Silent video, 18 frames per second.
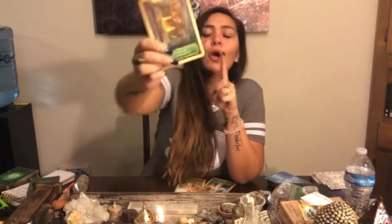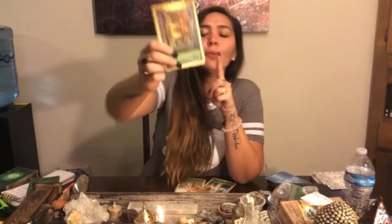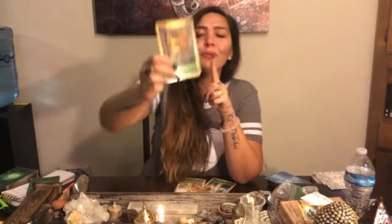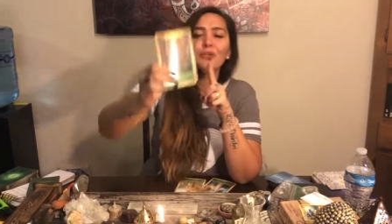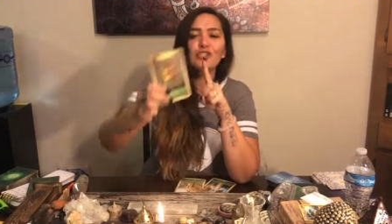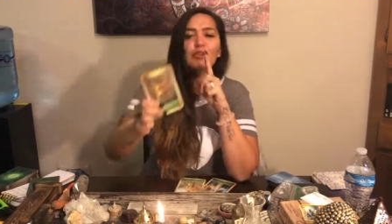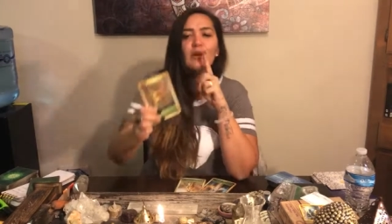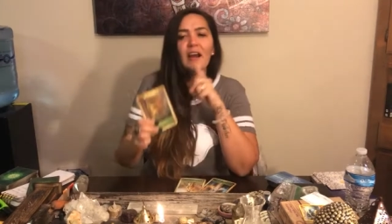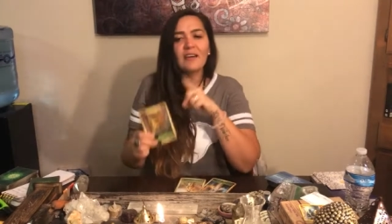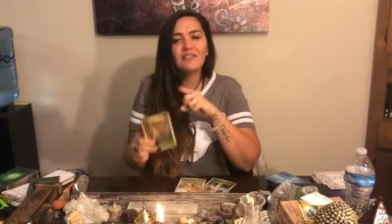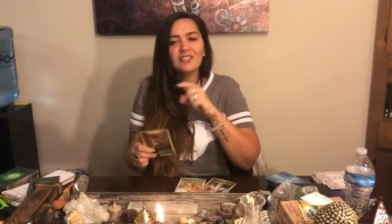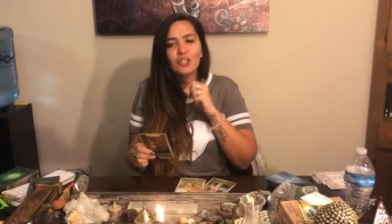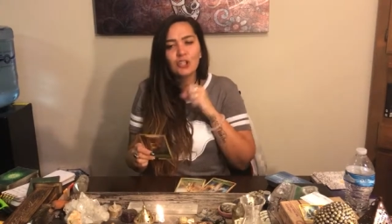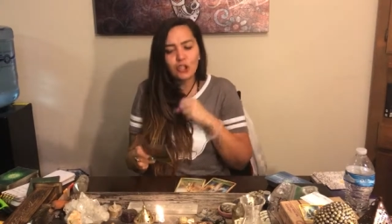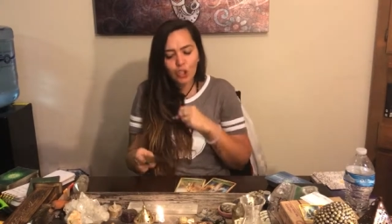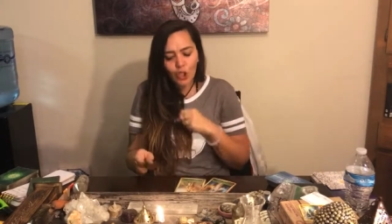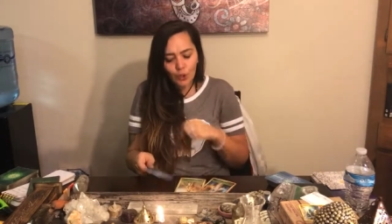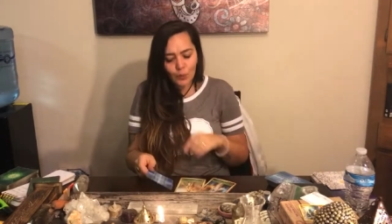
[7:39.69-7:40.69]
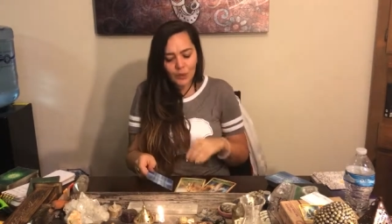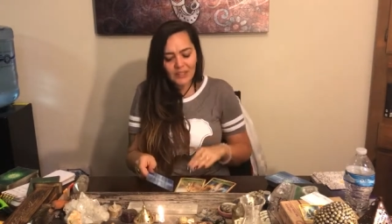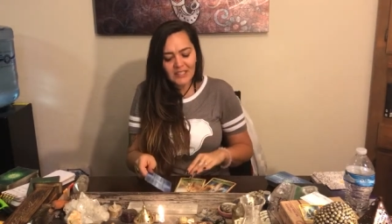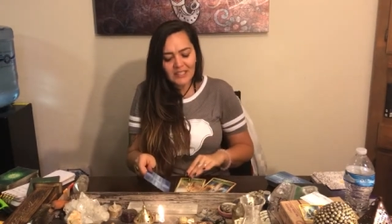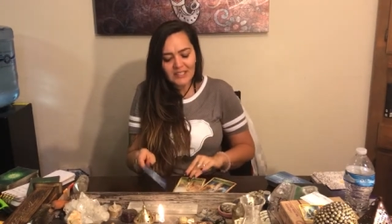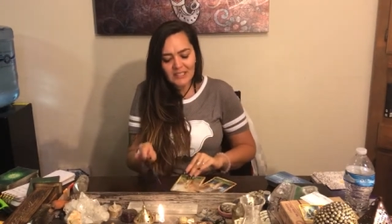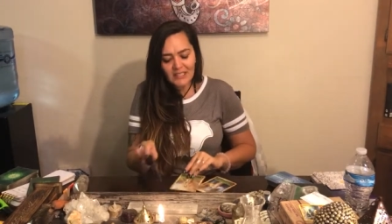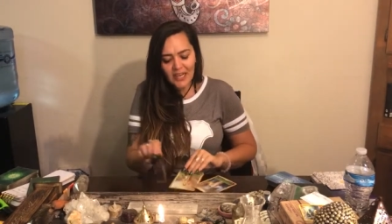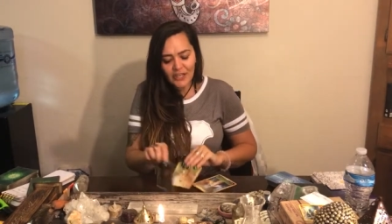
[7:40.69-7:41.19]
But you have to look
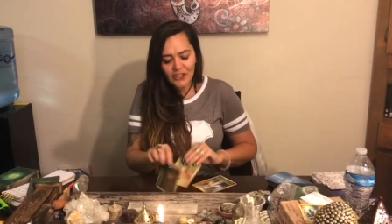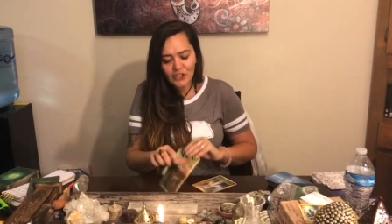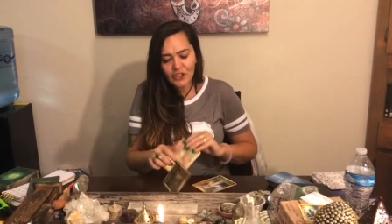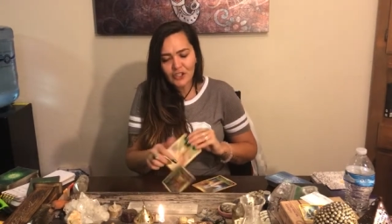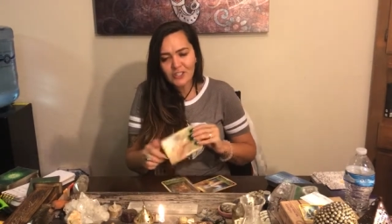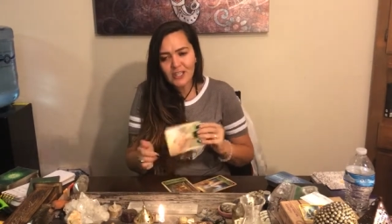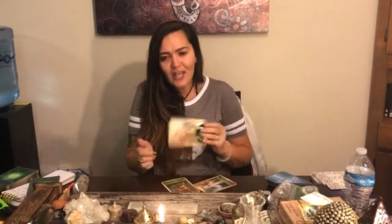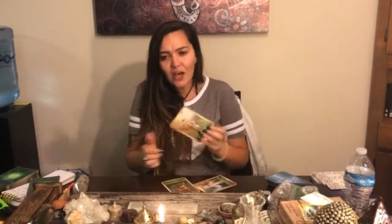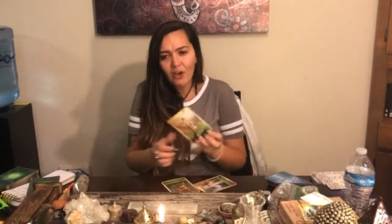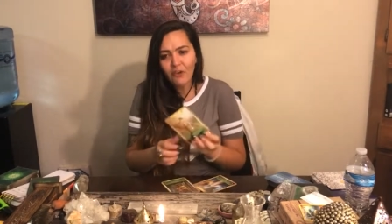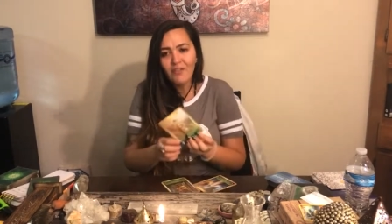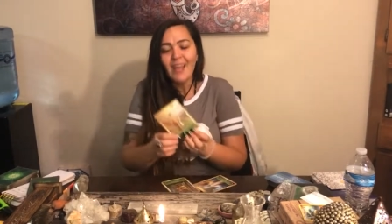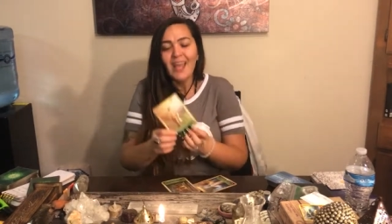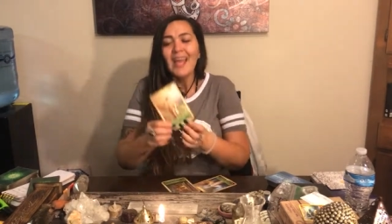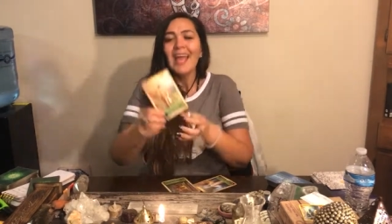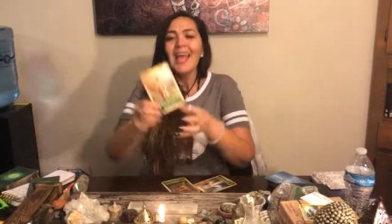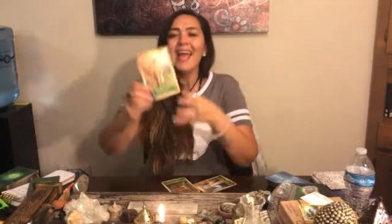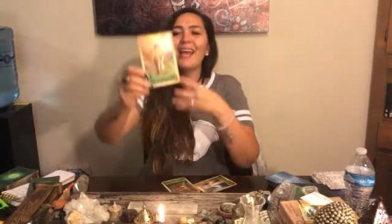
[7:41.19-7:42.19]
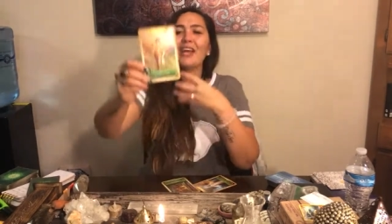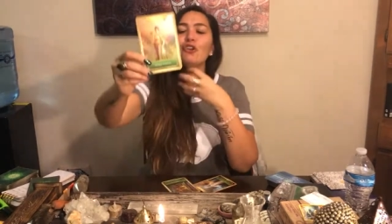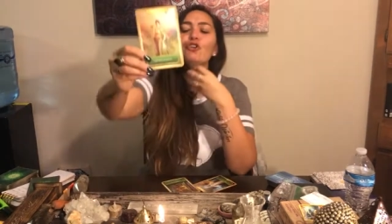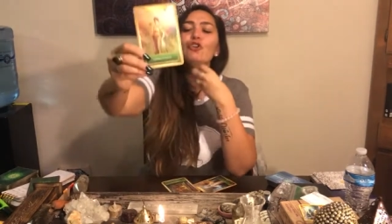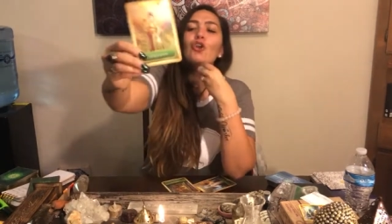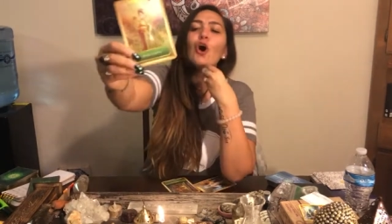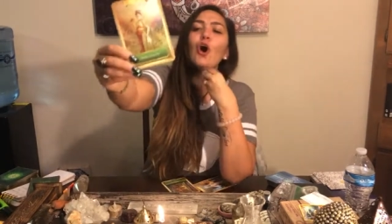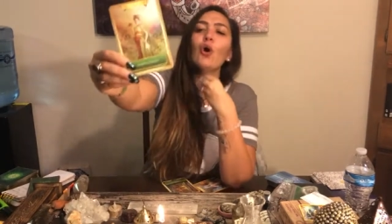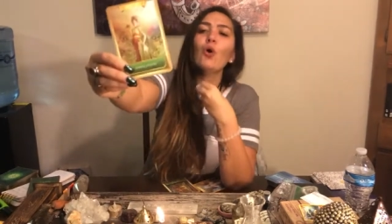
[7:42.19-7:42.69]
within inside yourself
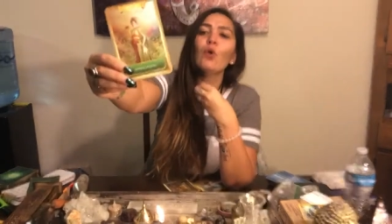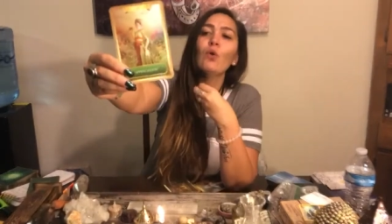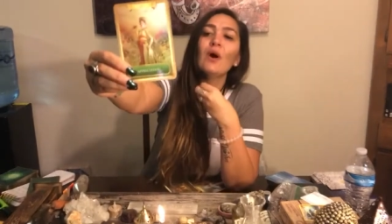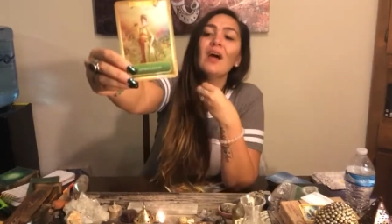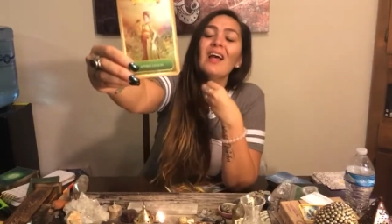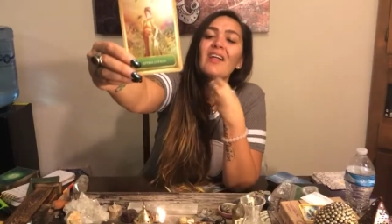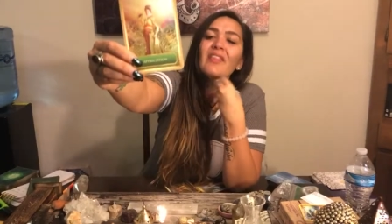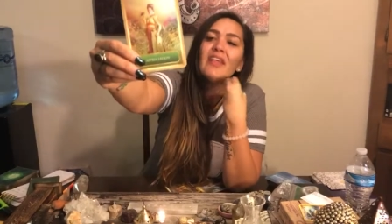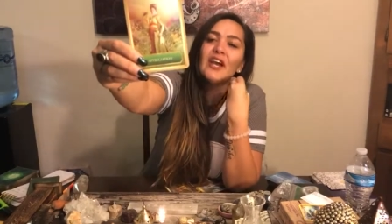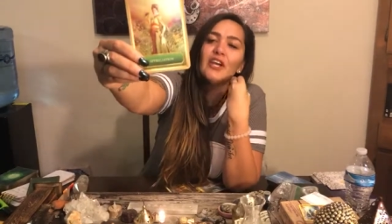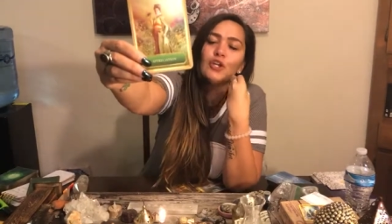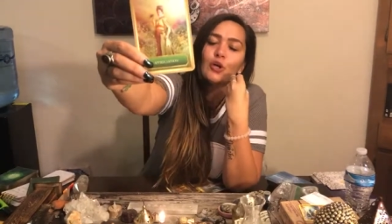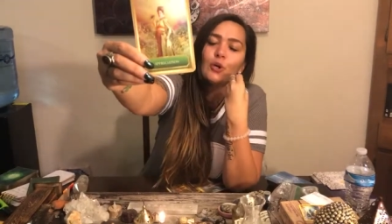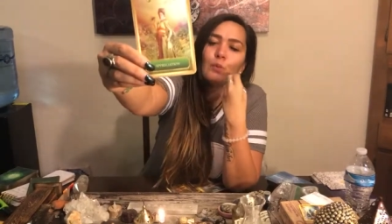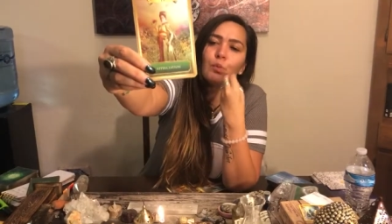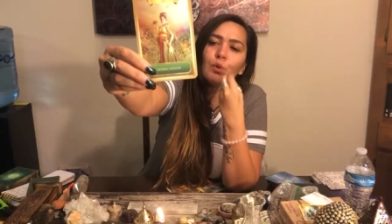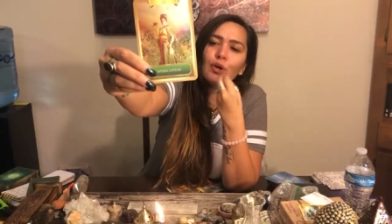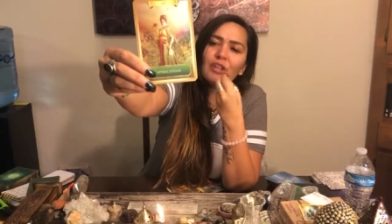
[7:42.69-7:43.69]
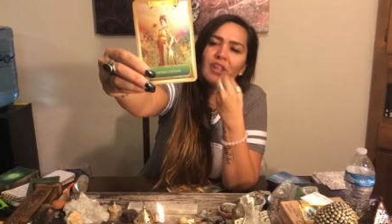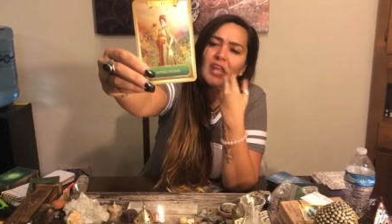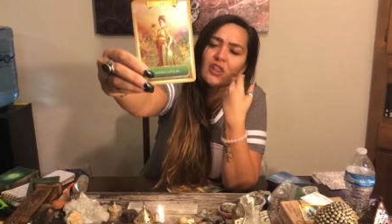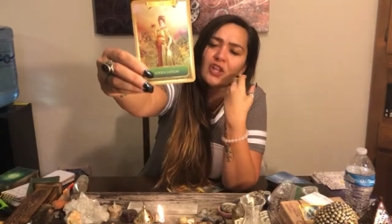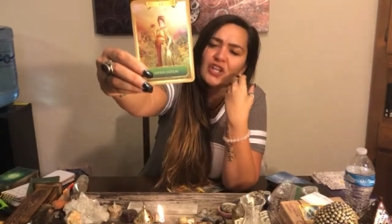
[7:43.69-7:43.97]
and know that you're worthy.